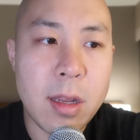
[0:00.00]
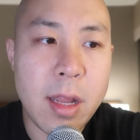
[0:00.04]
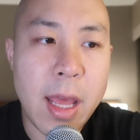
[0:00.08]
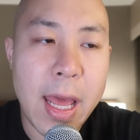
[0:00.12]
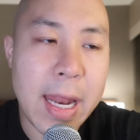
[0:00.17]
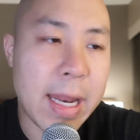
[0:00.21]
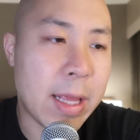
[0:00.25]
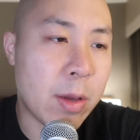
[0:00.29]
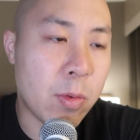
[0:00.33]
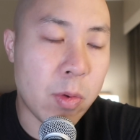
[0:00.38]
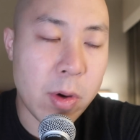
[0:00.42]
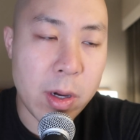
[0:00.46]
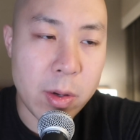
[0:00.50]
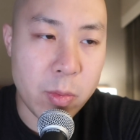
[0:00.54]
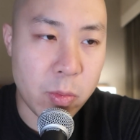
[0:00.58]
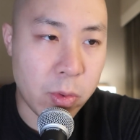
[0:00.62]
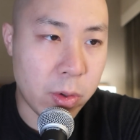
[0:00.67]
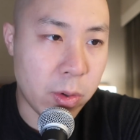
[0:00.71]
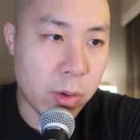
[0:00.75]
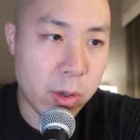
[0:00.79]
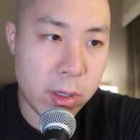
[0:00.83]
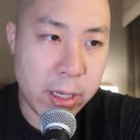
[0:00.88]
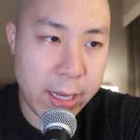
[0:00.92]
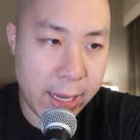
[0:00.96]

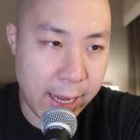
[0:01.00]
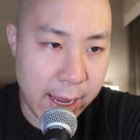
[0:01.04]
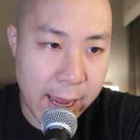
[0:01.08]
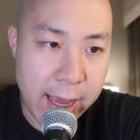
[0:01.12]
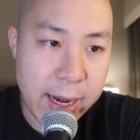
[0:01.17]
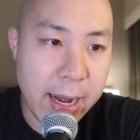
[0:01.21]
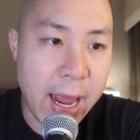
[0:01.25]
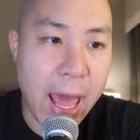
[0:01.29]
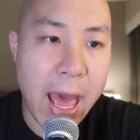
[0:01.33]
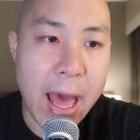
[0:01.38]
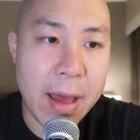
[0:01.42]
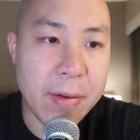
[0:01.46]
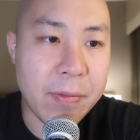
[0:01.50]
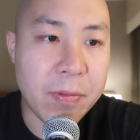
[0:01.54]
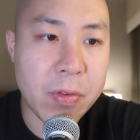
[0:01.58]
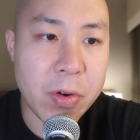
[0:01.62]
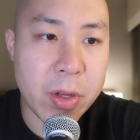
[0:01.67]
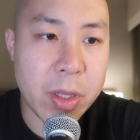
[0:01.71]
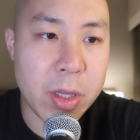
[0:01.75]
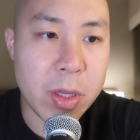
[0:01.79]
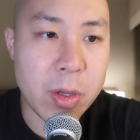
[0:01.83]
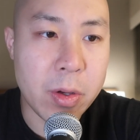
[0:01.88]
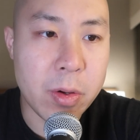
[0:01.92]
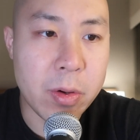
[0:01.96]
anyone can have for
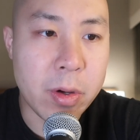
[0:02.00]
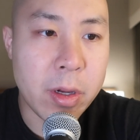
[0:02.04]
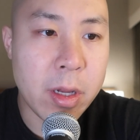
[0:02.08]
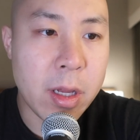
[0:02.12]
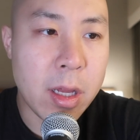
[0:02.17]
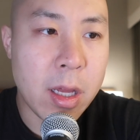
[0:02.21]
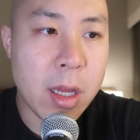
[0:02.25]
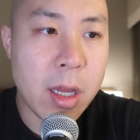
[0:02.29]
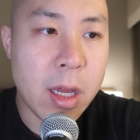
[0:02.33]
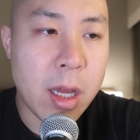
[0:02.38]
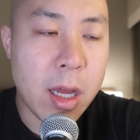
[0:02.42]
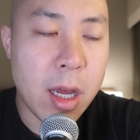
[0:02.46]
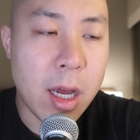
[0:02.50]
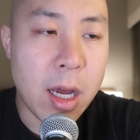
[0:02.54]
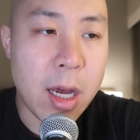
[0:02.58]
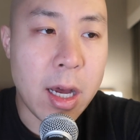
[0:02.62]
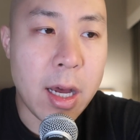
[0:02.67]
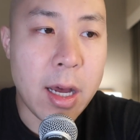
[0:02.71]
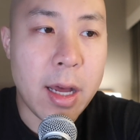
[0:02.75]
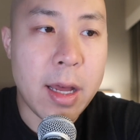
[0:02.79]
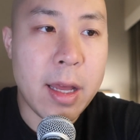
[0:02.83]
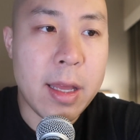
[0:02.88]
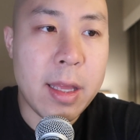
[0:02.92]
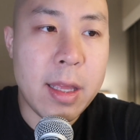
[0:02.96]
you
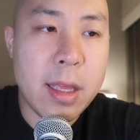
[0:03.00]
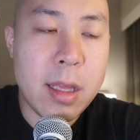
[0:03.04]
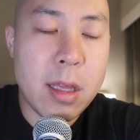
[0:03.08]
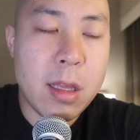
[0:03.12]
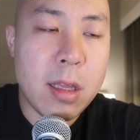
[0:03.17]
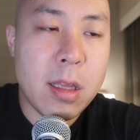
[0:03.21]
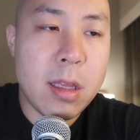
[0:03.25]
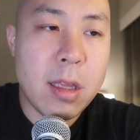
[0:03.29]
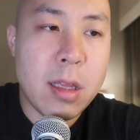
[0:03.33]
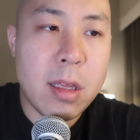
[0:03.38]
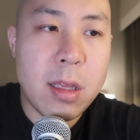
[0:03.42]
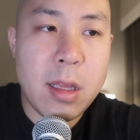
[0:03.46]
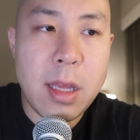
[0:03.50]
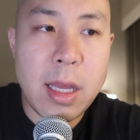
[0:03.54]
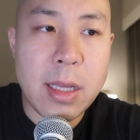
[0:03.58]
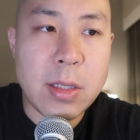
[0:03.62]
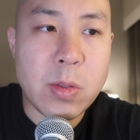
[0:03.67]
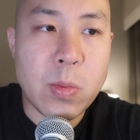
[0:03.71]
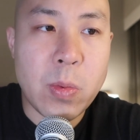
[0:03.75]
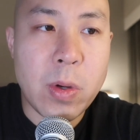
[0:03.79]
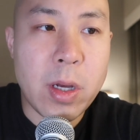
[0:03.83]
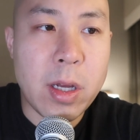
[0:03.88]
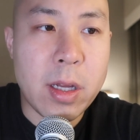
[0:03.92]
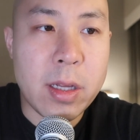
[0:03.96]
uh,
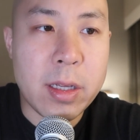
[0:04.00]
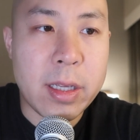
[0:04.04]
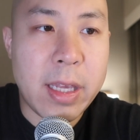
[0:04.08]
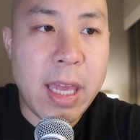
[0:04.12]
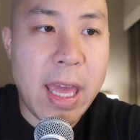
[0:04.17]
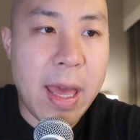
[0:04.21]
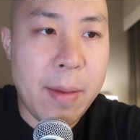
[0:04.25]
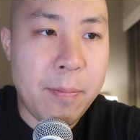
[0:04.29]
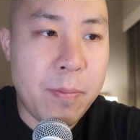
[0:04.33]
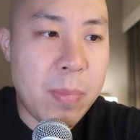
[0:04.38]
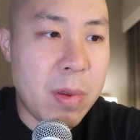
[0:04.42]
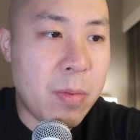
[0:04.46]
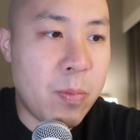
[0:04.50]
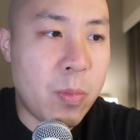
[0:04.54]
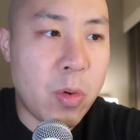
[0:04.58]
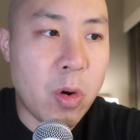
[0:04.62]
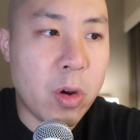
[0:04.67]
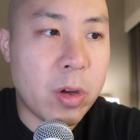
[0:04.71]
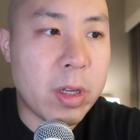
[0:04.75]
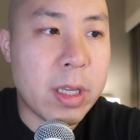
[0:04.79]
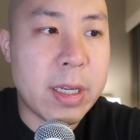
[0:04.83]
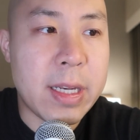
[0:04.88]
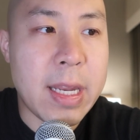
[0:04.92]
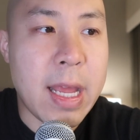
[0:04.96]
as well. It can't be
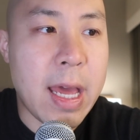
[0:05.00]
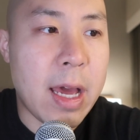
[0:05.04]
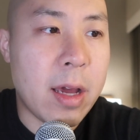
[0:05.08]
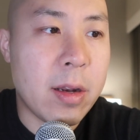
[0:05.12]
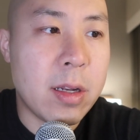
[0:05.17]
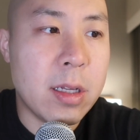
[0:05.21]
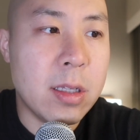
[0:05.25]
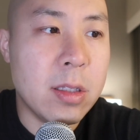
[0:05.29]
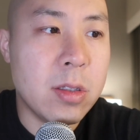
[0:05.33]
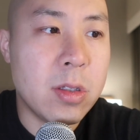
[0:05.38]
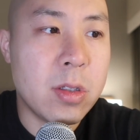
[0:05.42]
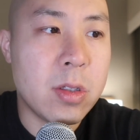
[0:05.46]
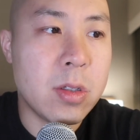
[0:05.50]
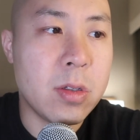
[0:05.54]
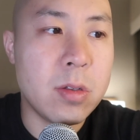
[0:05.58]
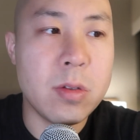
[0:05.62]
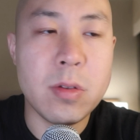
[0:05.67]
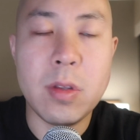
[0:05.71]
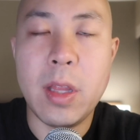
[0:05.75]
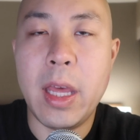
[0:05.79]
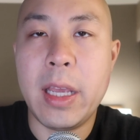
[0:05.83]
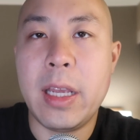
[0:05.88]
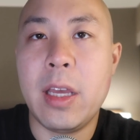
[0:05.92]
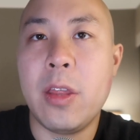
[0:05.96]
broken down
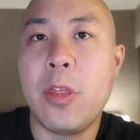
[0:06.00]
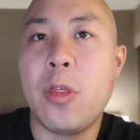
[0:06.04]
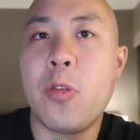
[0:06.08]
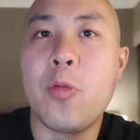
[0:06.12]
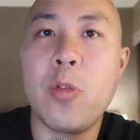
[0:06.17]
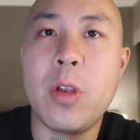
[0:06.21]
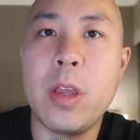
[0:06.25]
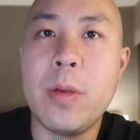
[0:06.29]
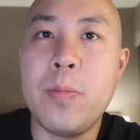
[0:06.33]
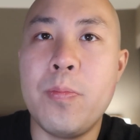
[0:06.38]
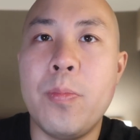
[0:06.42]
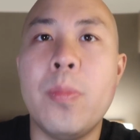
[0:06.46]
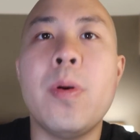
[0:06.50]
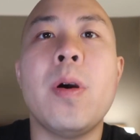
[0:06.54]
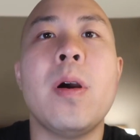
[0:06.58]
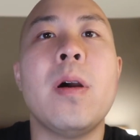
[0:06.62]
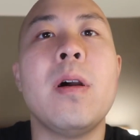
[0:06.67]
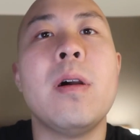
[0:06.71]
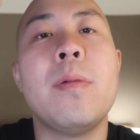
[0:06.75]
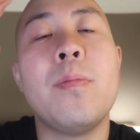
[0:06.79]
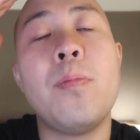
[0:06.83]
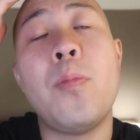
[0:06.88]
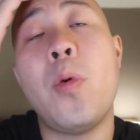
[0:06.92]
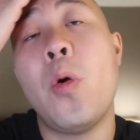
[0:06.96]
into like a three
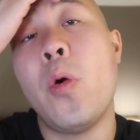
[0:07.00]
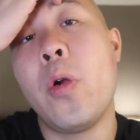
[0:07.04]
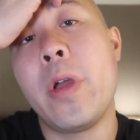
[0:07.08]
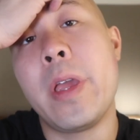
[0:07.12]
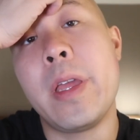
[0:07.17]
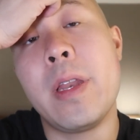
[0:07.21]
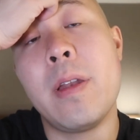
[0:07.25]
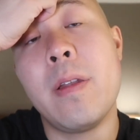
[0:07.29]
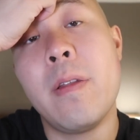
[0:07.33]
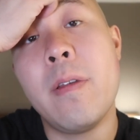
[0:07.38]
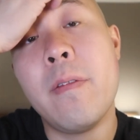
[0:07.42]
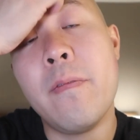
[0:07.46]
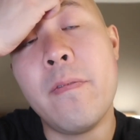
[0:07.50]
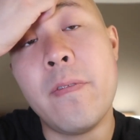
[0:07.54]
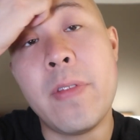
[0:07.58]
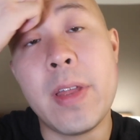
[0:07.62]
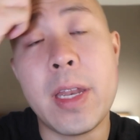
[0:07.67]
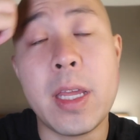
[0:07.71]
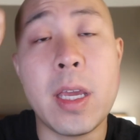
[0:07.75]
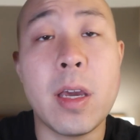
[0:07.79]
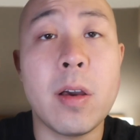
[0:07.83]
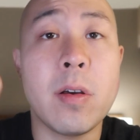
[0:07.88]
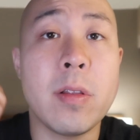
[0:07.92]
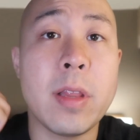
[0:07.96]
point
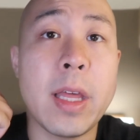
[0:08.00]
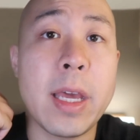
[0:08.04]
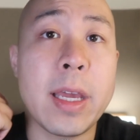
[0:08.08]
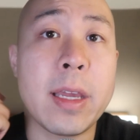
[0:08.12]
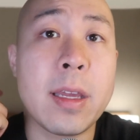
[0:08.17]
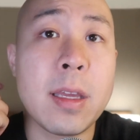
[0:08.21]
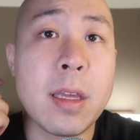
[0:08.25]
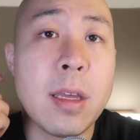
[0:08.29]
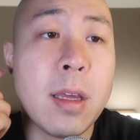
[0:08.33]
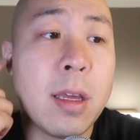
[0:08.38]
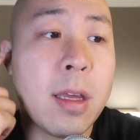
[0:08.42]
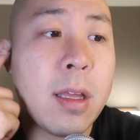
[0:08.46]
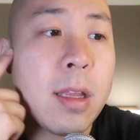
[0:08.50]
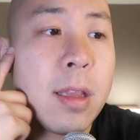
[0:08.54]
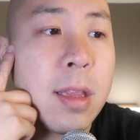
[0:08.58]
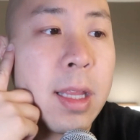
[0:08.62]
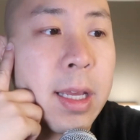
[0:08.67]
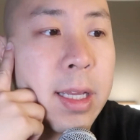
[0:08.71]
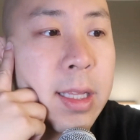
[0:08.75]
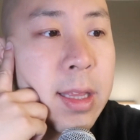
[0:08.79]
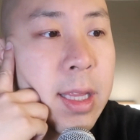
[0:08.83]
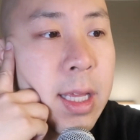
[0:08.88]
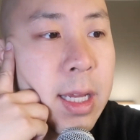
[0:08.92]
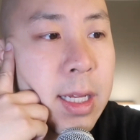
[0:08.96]
video like
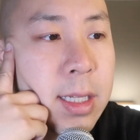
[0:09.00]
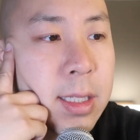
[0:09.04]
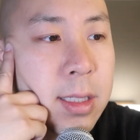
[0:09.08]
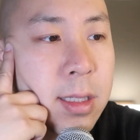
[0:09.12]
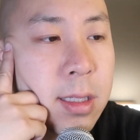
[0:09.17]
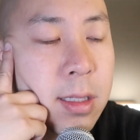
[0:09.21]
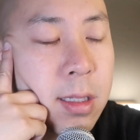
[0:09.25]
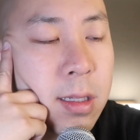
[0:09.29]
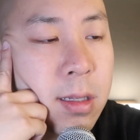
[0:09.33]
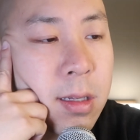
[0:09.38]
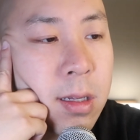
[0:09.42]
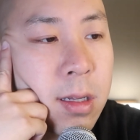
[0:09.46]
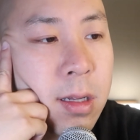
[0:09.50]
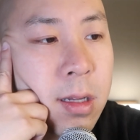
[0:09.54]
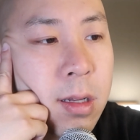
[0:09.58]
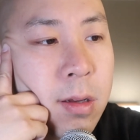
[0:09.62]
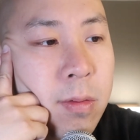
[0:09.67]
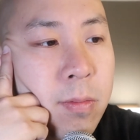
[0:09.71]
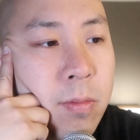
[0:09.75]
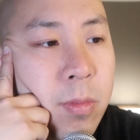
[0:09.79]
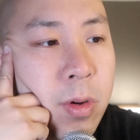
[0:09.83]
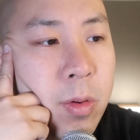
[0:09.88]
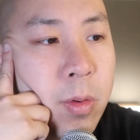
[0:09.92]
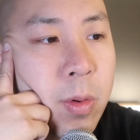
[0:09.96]
like this.
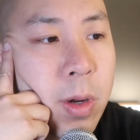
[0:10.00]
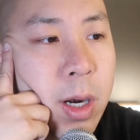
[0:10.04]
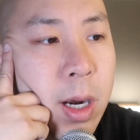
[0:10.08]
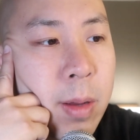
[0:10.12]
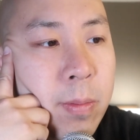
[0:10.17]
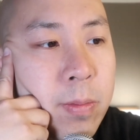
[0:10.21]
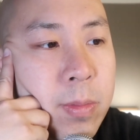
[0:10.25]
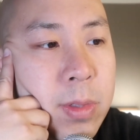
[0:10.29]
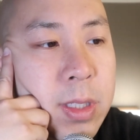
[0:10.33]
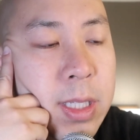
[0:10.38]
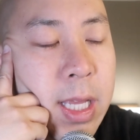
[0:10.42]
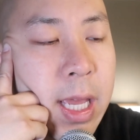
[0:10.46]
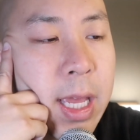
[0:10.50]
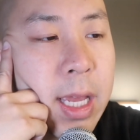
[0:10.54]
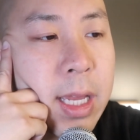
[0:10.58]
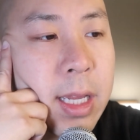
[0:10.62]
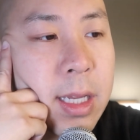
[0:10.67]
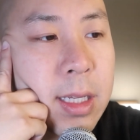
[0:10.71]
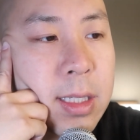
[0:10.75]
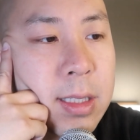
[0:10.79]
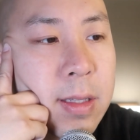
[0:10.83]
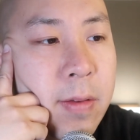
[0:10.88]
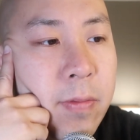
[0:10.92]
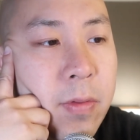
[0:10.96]
But what I'm saying
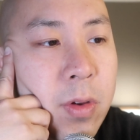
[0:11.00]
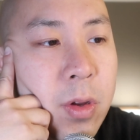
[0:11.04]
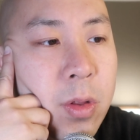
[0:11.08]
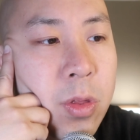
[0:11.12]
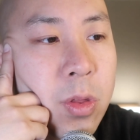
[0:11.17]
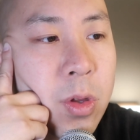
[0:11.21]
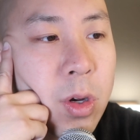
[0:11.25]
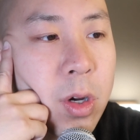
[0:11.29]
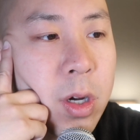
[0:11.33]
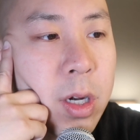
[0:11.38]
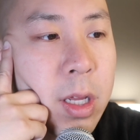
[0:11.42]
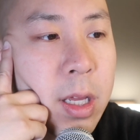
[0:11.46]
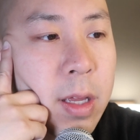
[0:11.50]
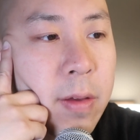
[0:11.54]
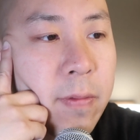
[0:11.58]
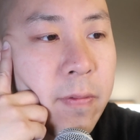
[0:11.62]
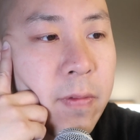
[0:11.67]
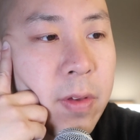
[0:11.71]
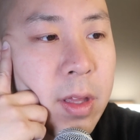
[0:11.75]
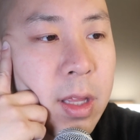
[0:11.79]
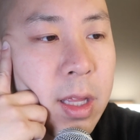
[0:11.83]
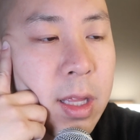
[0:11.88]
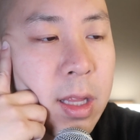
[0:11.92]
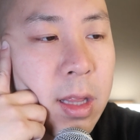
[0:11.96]
is, if you're 30 and
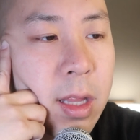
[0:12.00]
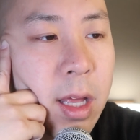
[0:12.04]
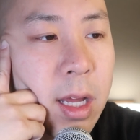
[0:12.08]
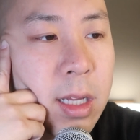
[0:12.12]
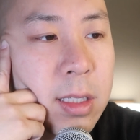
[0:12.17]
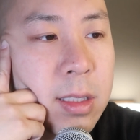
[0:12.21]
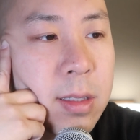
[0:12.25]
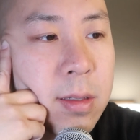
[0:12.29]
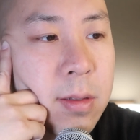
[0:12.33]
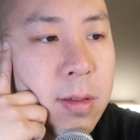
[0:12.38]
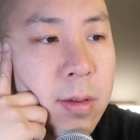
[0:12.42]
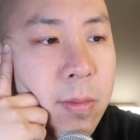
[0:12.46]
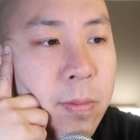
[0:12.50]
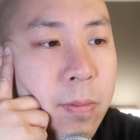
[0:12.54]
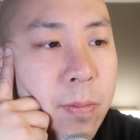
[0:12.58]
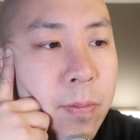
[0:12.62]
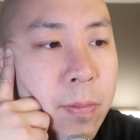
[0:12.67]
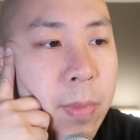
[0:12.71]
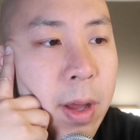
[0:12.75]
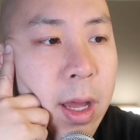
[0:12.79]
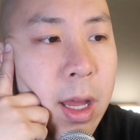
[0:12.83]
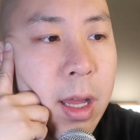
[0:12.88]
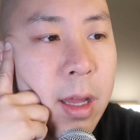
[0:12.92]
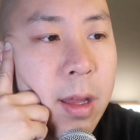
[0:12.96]
feeling lost
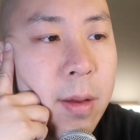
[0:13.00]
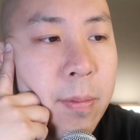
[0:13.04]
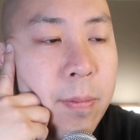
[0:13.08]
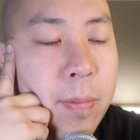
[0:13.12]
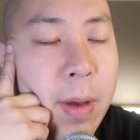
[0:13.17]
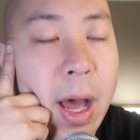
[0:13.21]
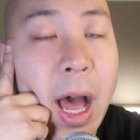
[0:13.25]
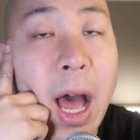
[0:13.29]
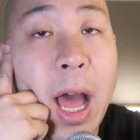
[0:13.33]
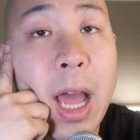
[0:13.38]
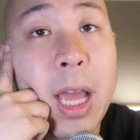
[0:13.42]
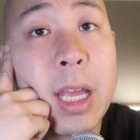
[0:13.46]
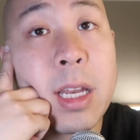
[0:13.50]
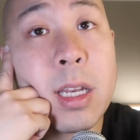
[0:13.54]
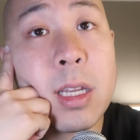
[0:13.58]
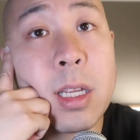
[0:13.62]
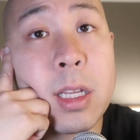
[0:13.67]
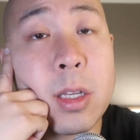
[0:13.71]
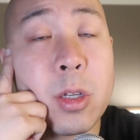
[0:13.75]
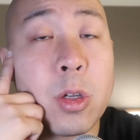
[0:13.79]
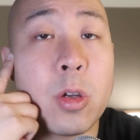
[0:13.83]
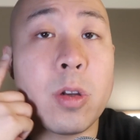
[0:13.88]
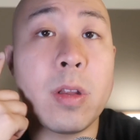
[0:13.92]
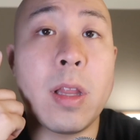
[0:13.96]
uh, behind
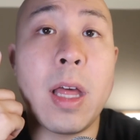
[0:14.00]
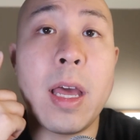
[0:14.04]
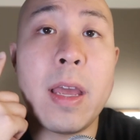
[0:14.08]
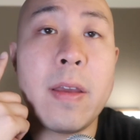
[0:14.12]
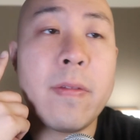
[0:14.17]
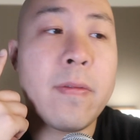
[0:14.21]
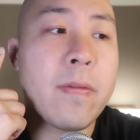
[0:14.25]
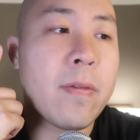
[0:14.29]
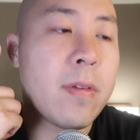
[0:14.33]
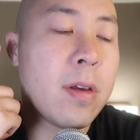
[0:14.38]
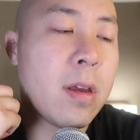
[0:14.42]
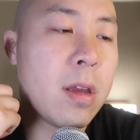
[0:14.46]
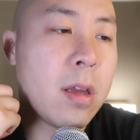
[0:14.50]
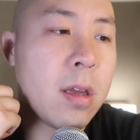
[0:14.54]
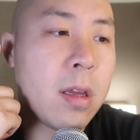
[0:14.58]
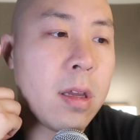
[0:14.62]
in your life,